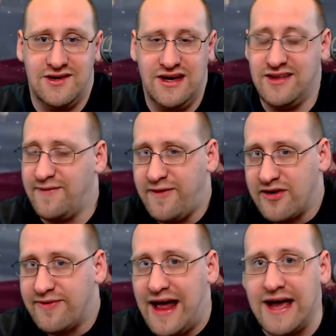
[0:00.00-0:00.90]
It's a
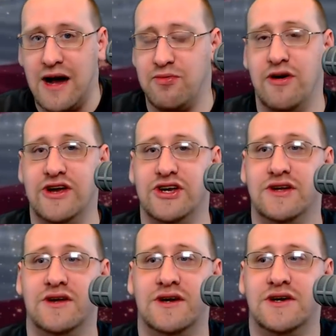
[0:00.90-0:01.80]
false flag
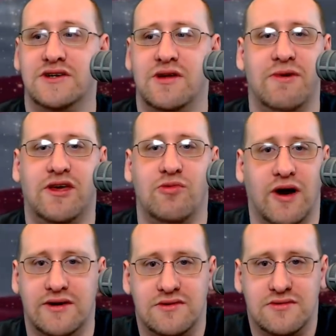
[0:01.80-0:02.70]
operation to make you what?